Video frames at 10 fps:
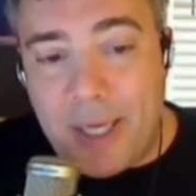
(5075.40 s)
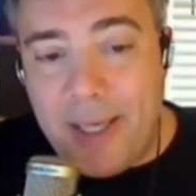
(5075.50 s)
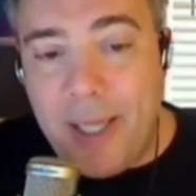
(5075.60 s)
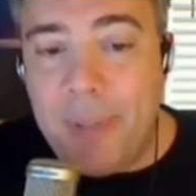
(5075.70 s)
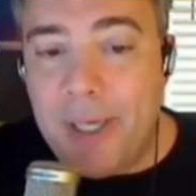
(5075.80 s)

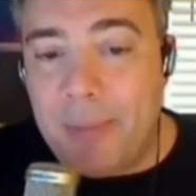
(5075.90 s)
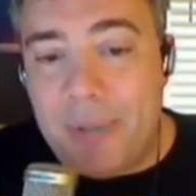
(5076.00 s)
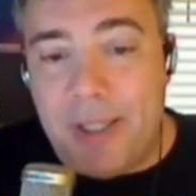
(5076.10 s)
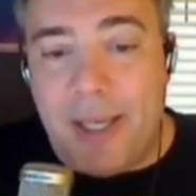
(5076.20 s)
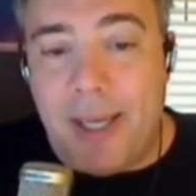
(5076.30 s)
By keeping
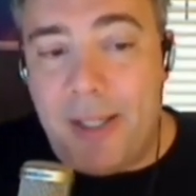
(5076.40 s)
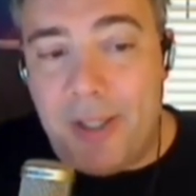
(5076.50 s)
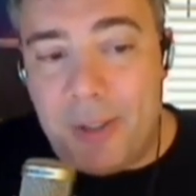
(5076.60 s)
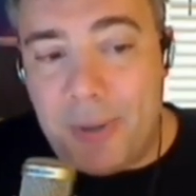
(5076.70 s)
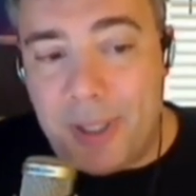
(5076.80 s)
up to
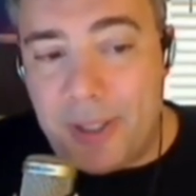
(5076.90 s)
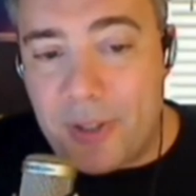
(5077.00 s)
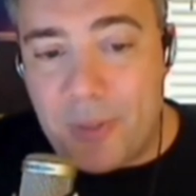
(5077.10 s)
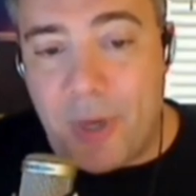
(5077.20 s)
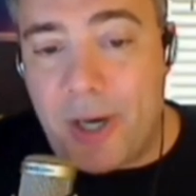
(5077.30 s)
date, you're doing
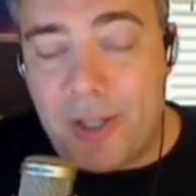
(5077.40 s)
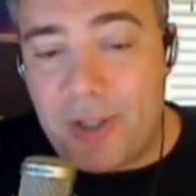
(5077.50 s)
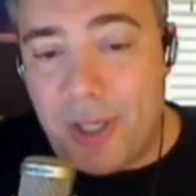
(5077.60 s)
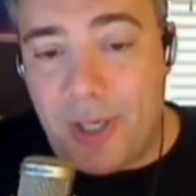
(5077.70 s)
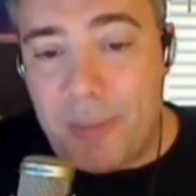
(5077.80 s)
the
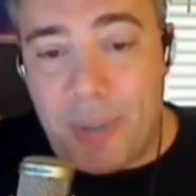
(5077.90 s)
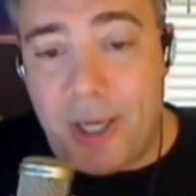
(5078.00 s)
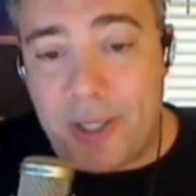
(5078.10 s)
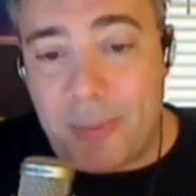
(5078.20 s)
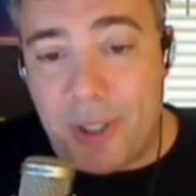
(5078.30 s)
smartest thing you could
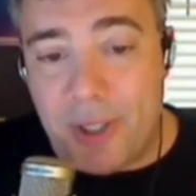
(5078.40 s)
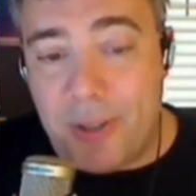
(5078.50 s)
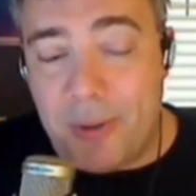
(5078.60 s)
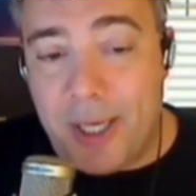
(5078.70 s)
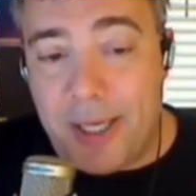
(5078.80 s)
possibly
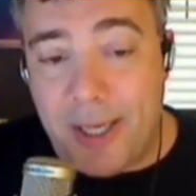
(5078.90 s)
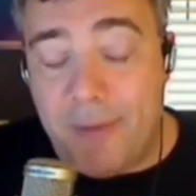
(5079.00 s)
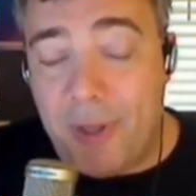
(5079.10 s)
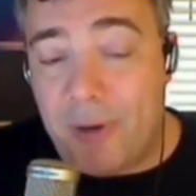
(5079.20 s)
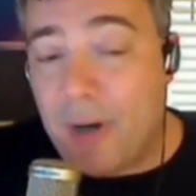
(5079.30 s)
do. And
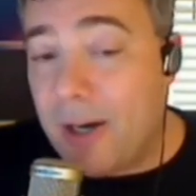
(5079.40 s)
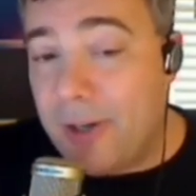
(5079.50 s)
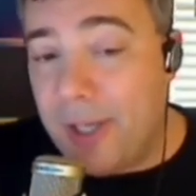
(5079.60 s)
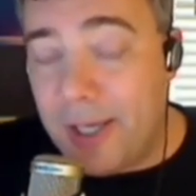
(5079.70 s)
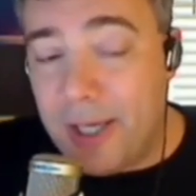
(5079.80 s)
if there
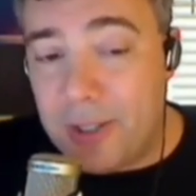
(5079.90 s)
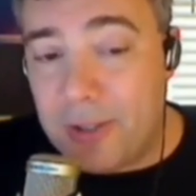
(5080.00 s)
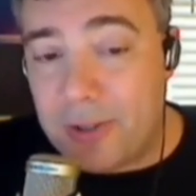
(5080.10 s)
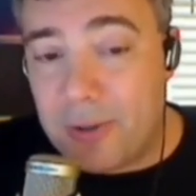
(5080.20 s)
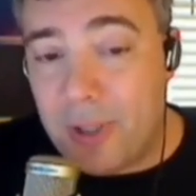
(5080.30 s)
are the
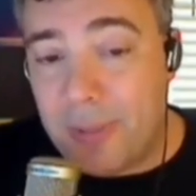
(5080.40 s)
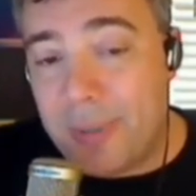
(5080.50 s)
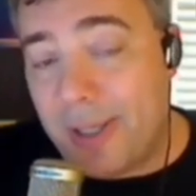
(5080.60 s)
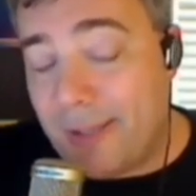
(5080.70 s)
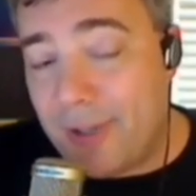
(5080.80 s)
occasional screw
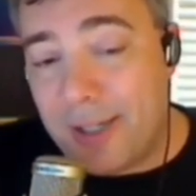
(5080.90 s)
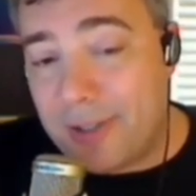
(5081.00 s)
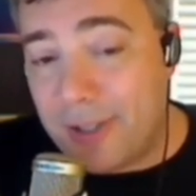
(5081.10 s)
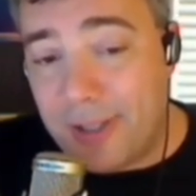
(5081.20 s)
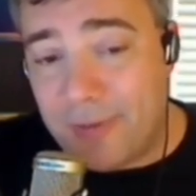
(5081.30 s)
up, and I,
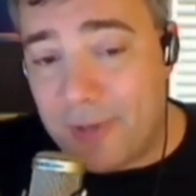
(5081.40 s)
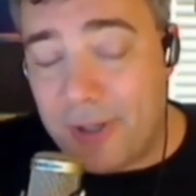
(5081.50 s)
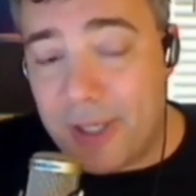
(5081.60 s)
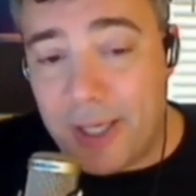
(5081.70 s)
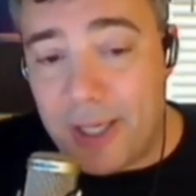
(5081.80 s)
honestly, they're
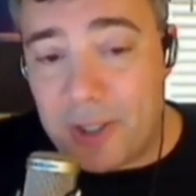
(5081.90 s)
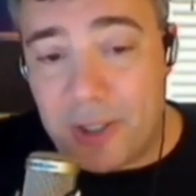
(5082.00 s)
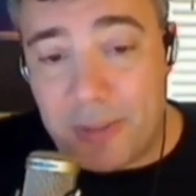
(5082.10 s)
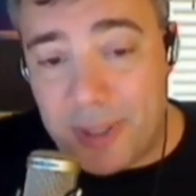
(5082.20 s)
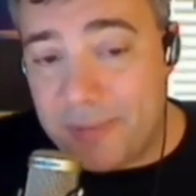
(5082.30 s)
very
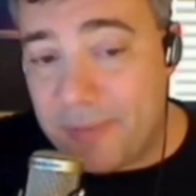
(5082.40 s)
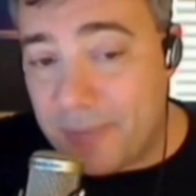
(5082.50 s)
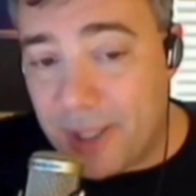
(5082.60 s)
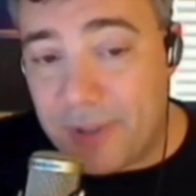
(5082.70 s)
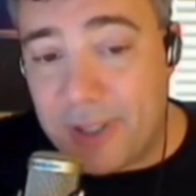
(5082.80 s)
occasional, but
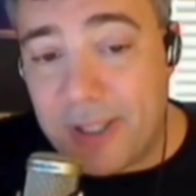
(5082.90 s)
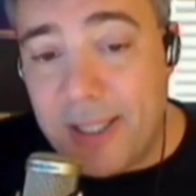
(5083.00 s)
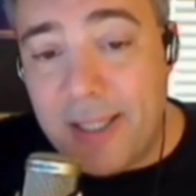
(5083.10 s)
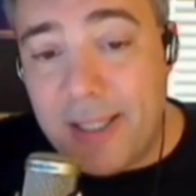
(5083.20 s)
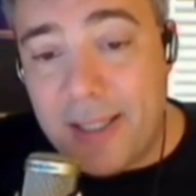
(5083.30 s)
whatever,
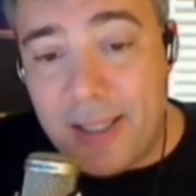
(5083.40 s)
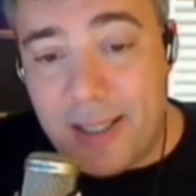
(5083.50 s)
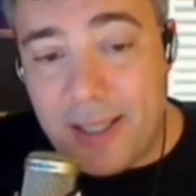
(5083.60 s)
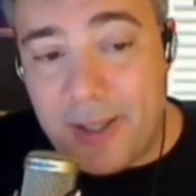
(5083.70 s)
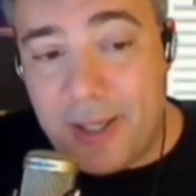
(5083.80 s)

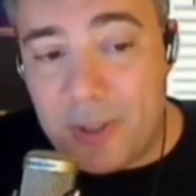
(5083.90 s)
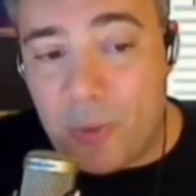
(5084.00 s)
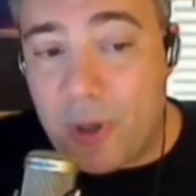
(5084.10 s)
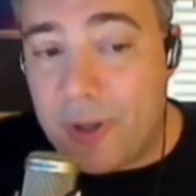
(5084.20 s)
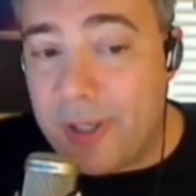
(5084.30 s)
uh, I think
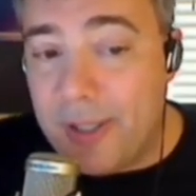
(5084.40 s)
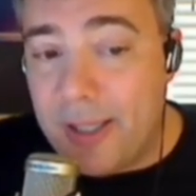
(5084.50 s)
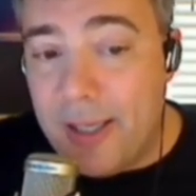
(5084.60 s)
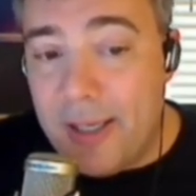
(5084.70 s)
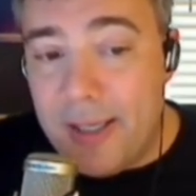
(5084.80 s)
it's worth it.
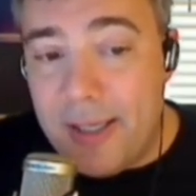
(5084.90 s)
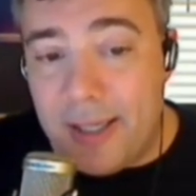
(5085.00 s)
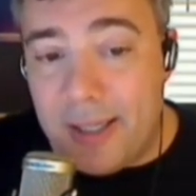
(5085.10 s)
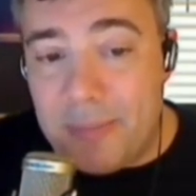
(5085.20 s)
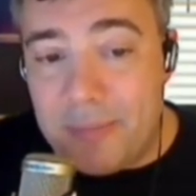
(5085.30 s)

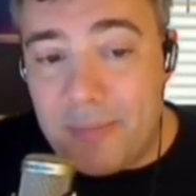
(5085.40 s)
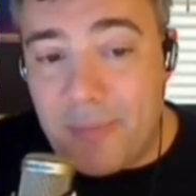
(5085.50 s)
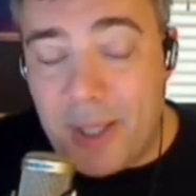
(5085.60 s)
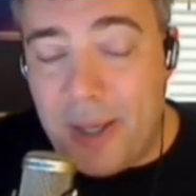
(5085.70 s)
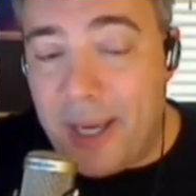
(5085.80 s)
Um,
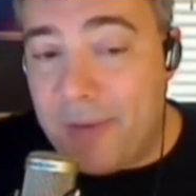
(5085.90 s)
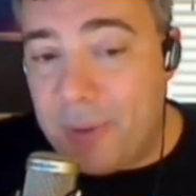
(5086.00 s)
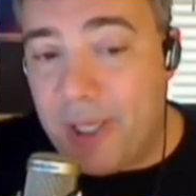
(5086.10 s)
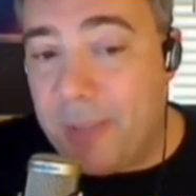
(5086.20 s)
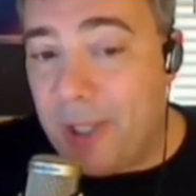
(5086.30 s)
you
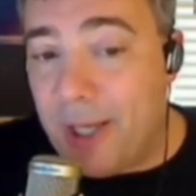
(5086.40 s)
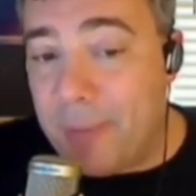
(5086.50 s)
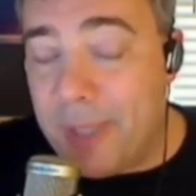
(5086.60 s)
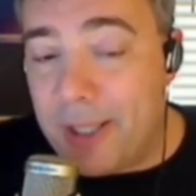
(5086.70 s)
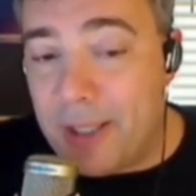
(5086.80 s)
have to enable
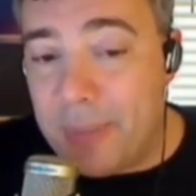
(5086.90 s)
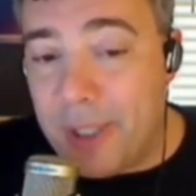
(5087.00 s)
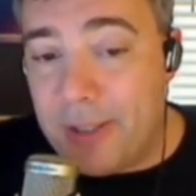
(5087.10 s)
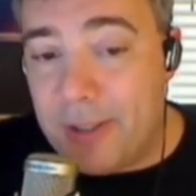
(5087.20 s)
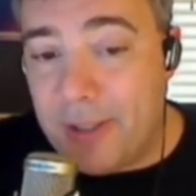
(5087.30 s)
automatic
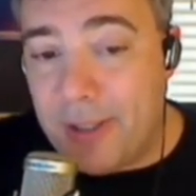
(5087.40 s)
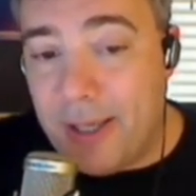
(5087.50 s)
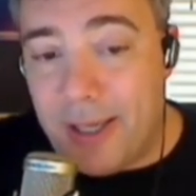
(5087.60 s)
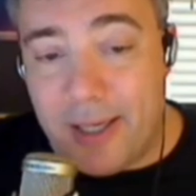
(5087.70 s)
updates.